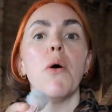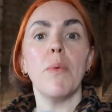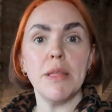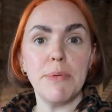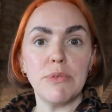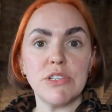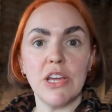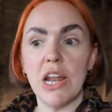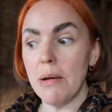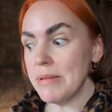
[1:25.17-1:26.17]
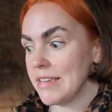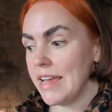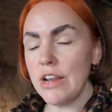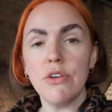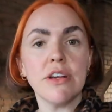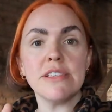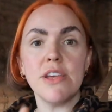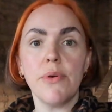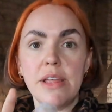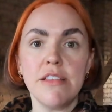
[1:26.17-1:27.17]
when the builders turn up and take a look and see
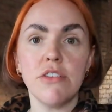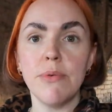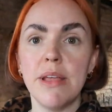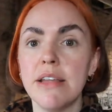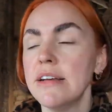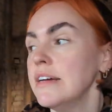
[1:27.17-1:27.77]
what needs doing.